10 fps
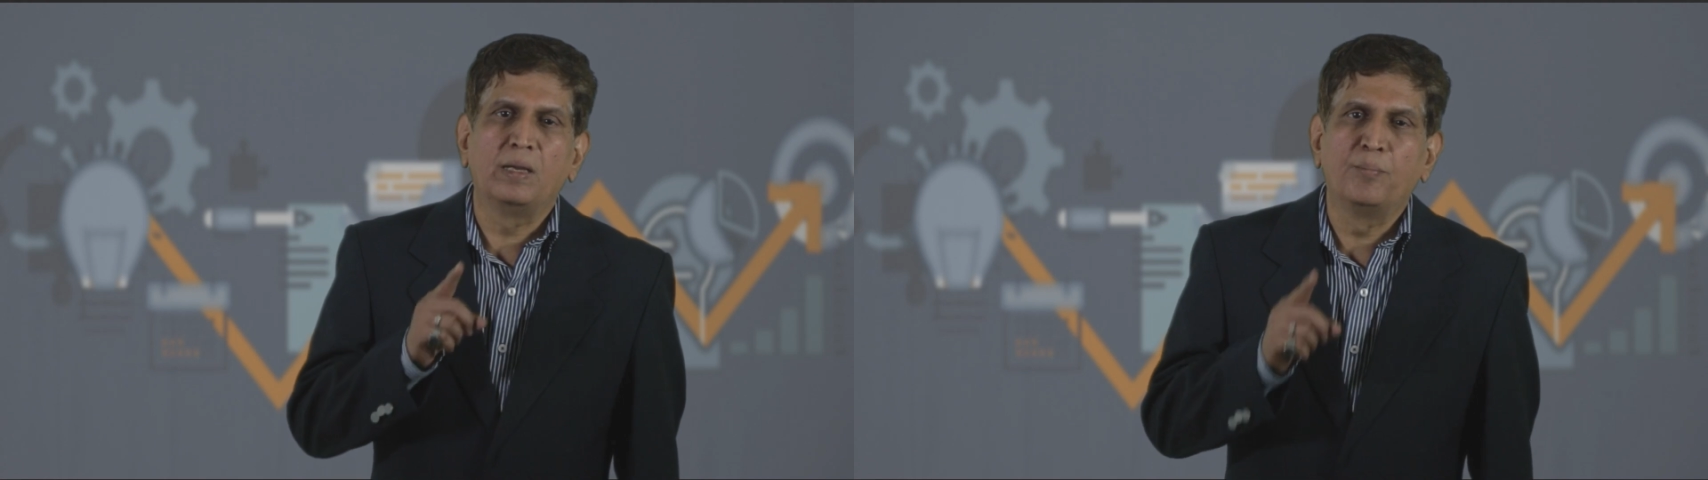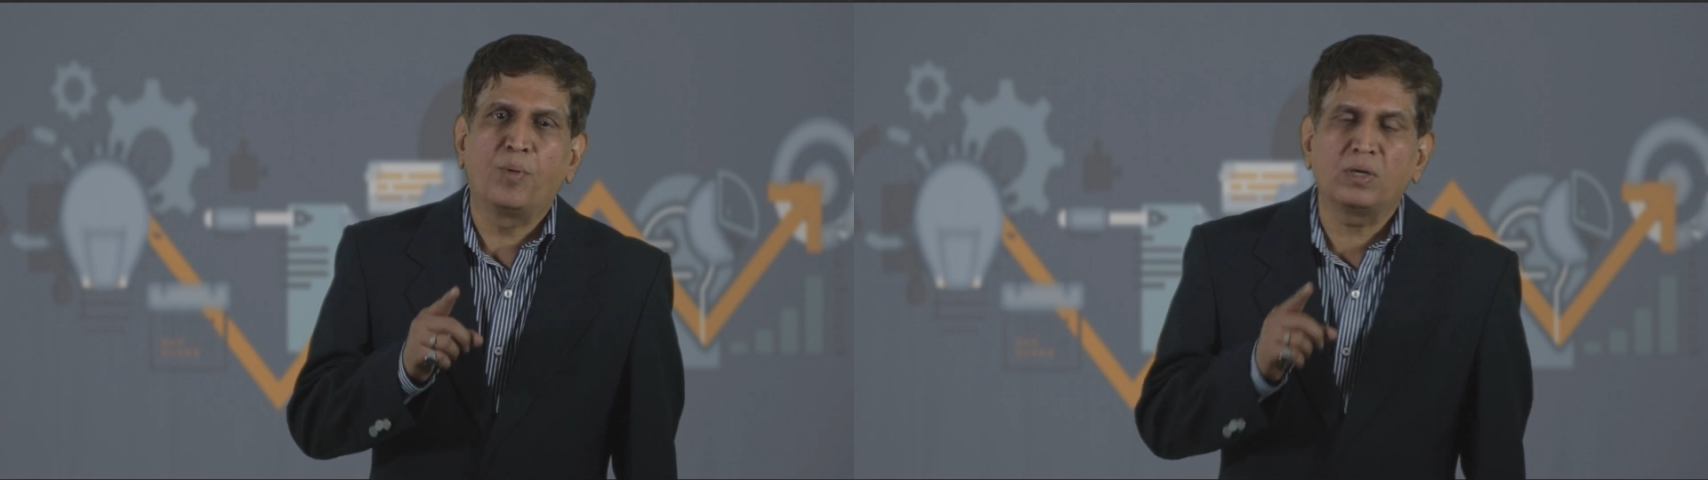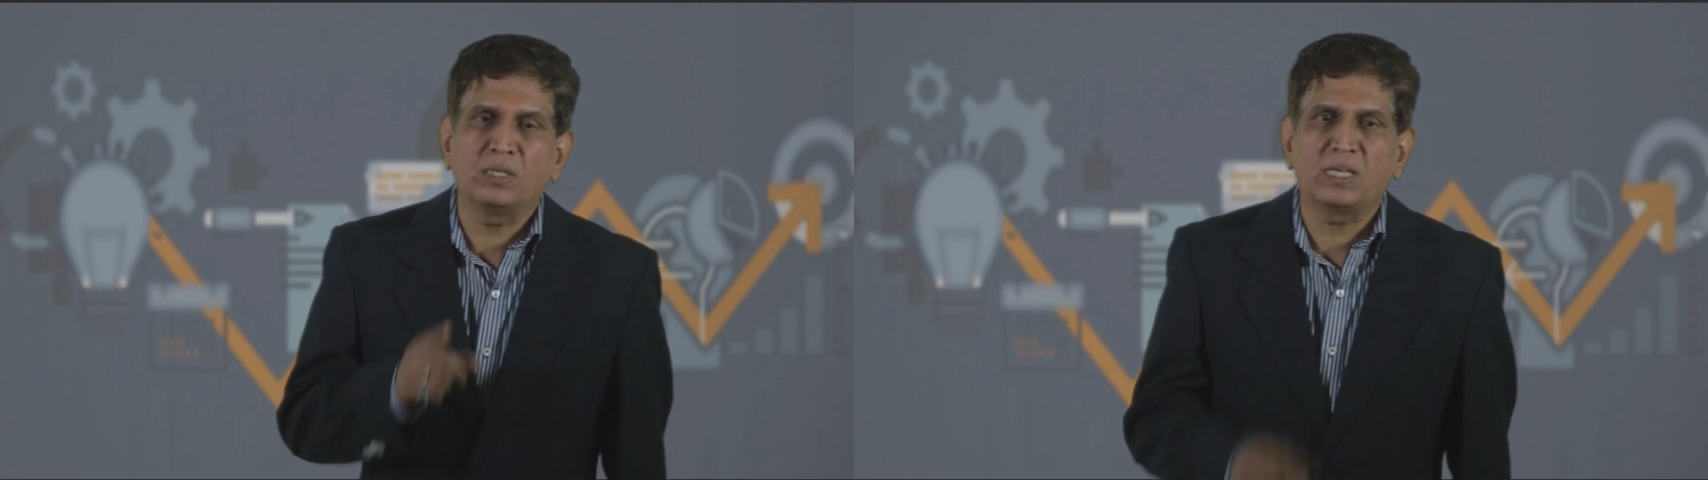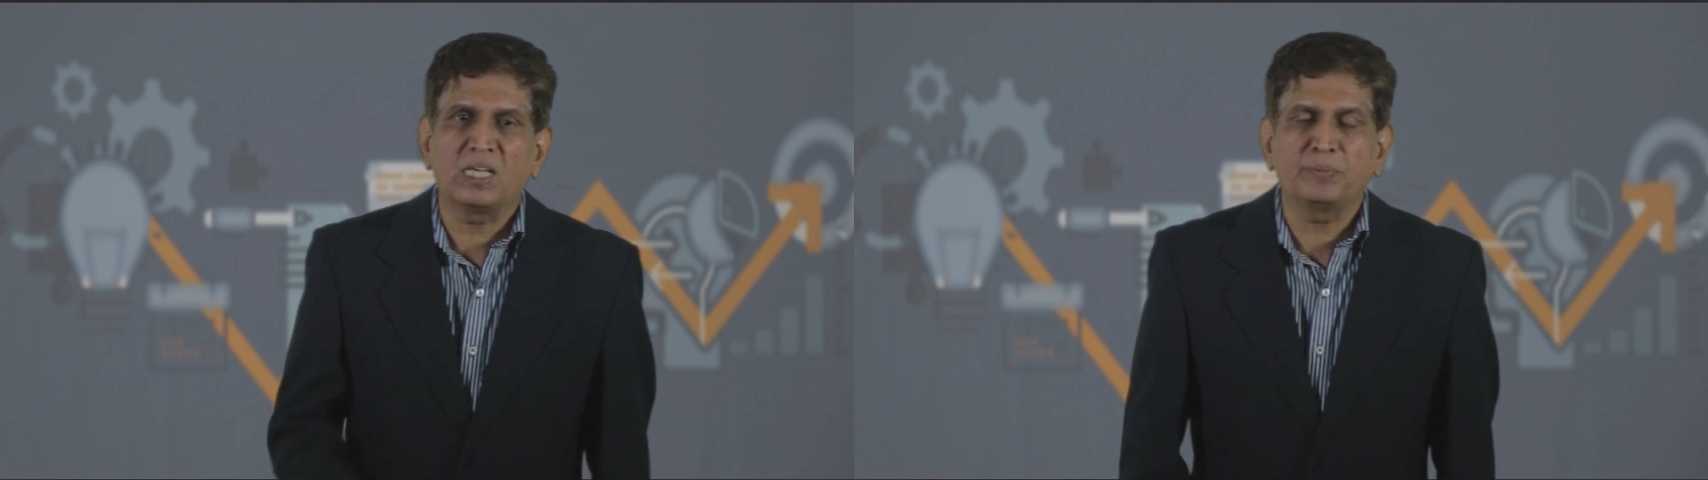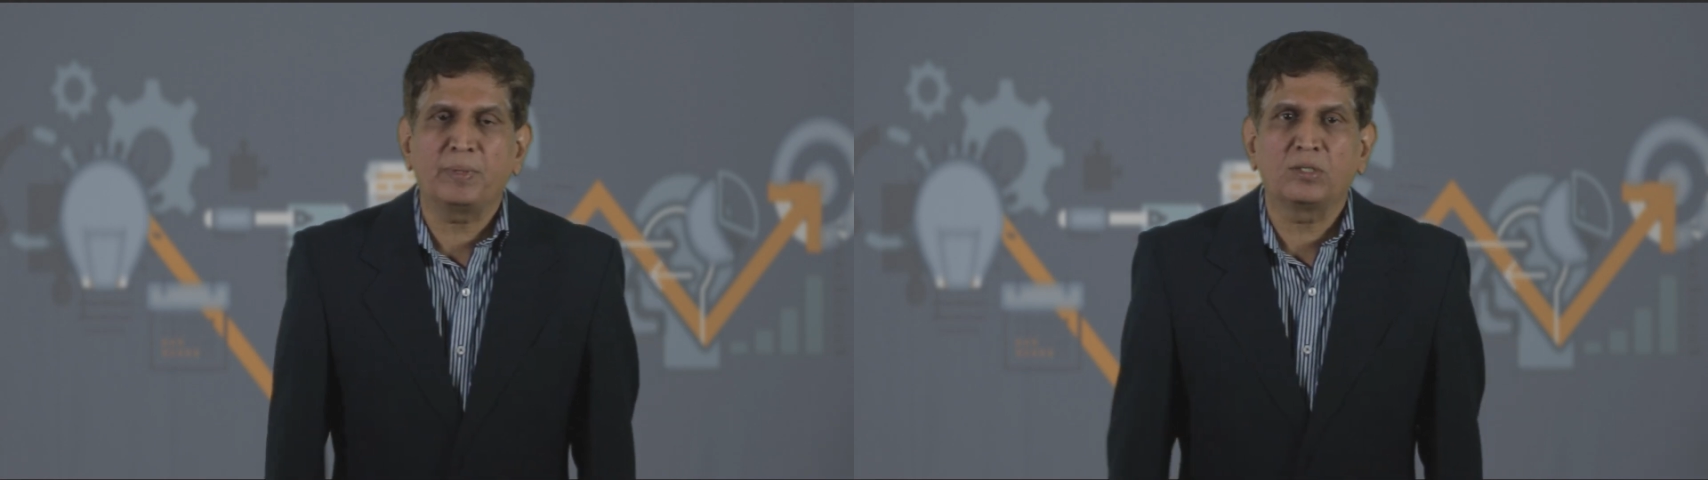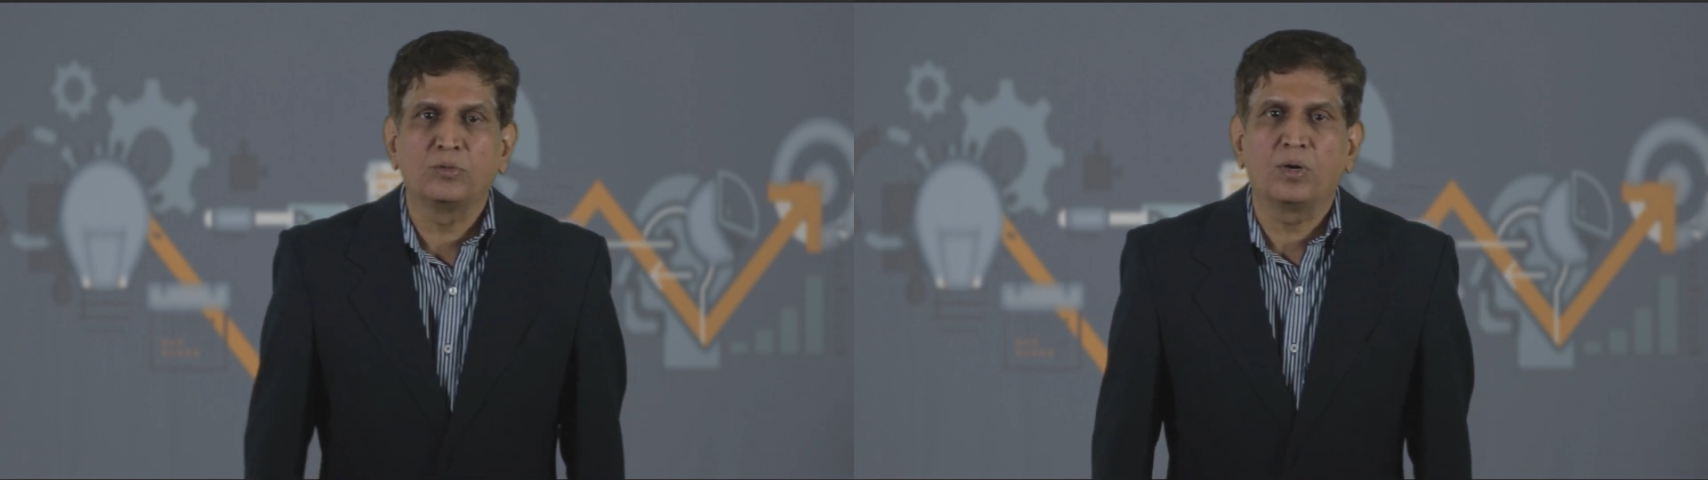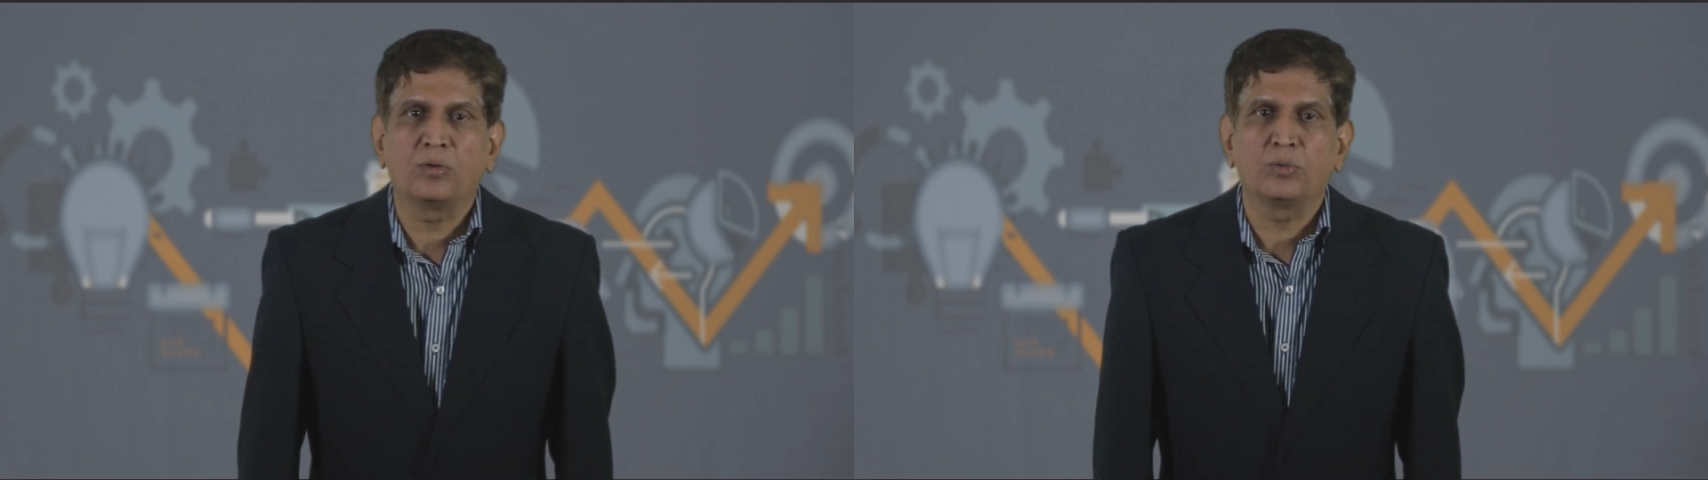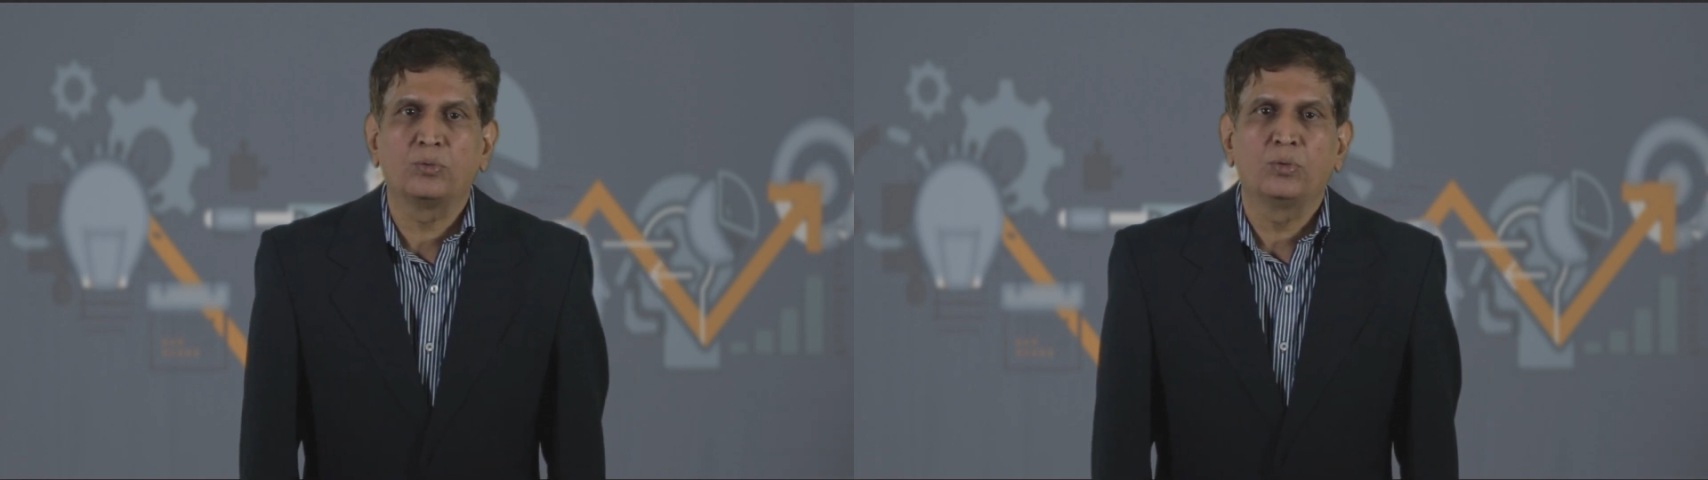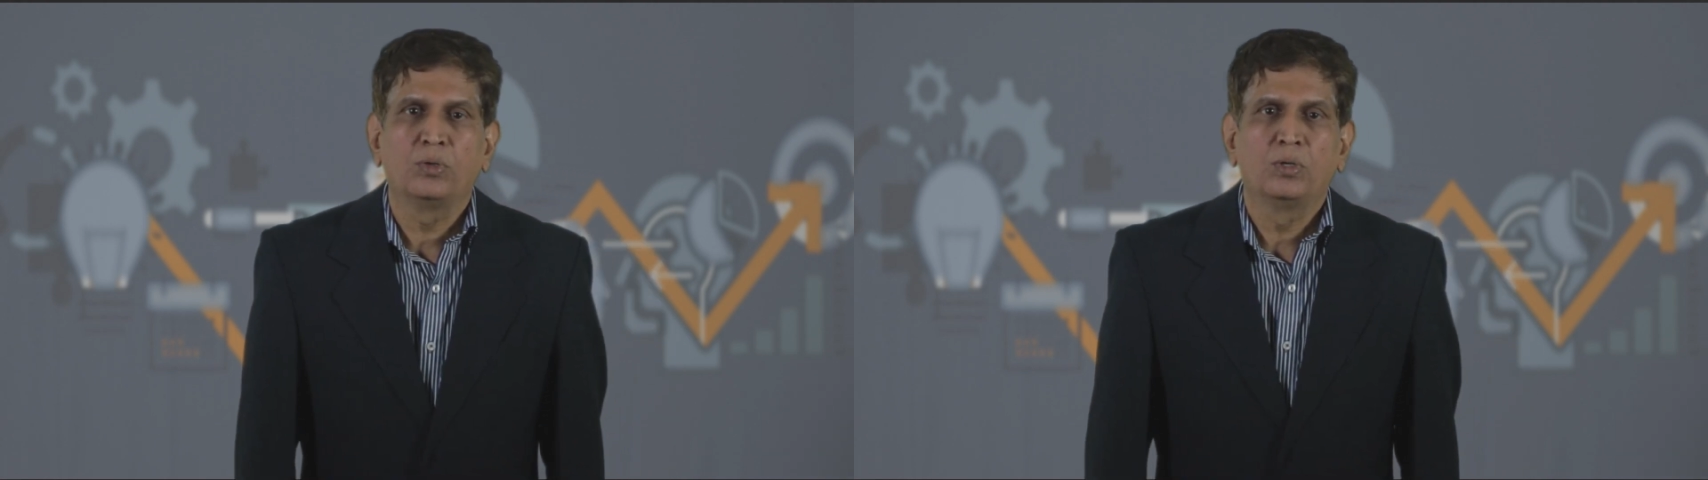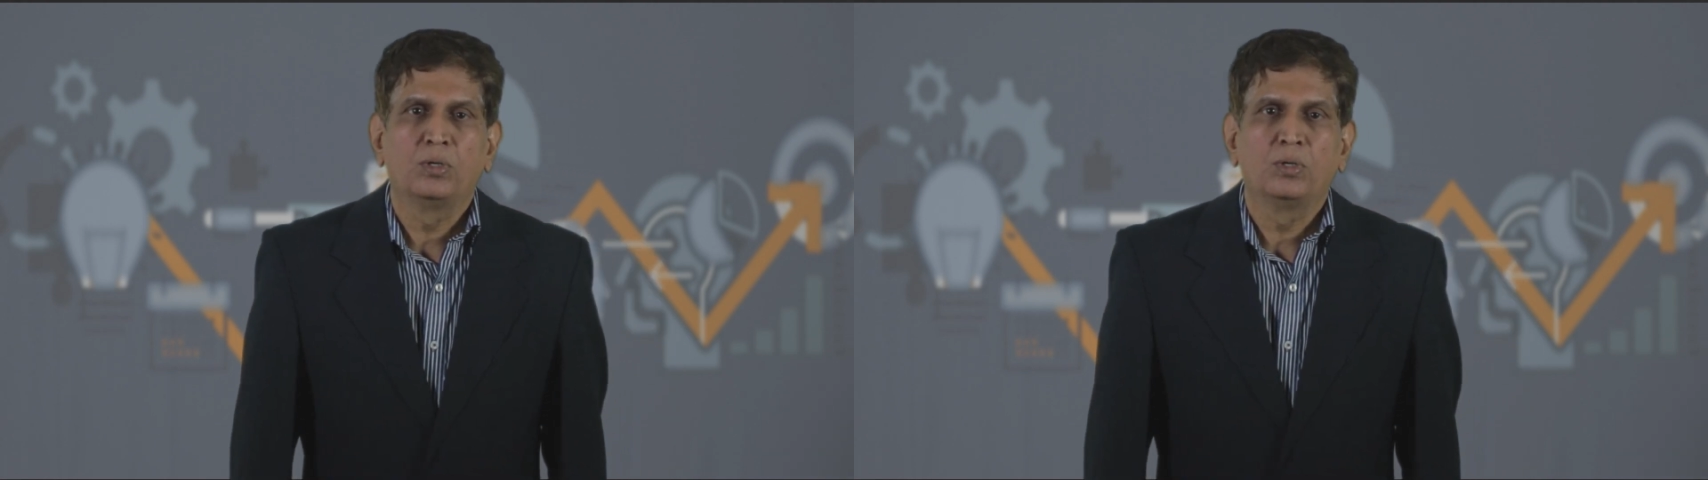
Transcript: important aspect you have to